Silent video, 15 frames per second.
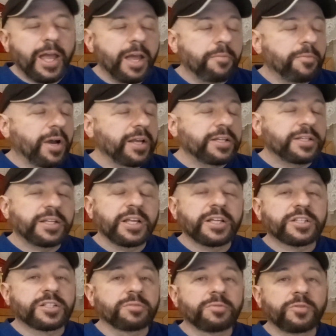It might
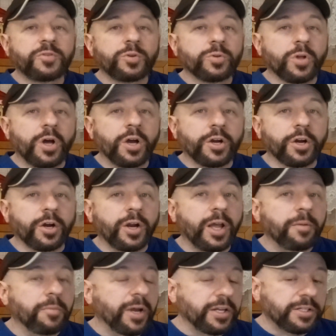take some of you longer.
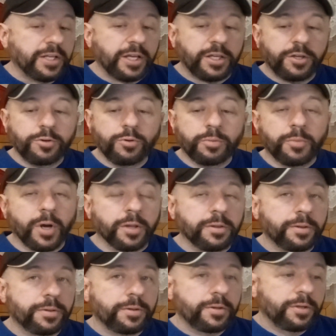It might take you a
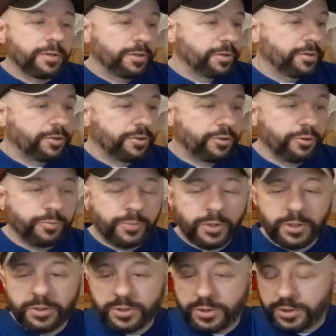month, two
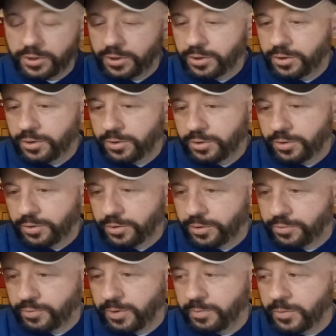months,
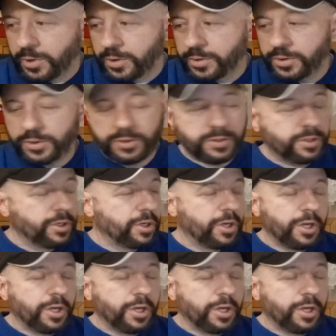three months.